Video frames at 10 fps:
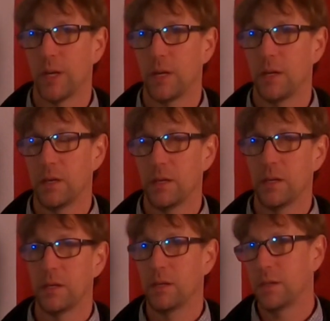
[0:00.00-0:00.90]

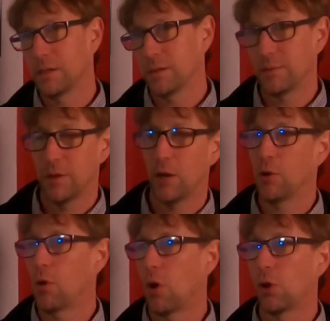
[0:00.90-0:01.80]
We
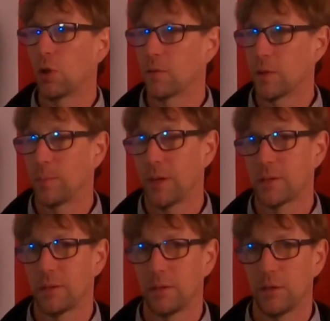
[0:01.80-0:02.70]
go all over the
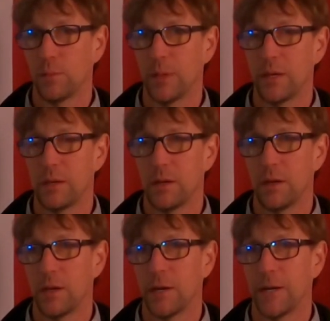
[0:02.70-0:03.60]
place a little bit.
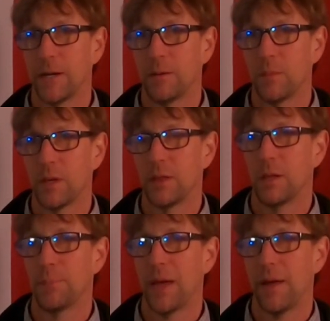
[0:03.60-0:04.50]
In
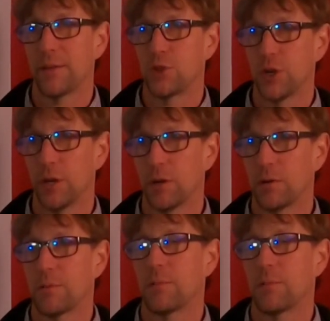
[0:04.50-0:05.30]
the past year,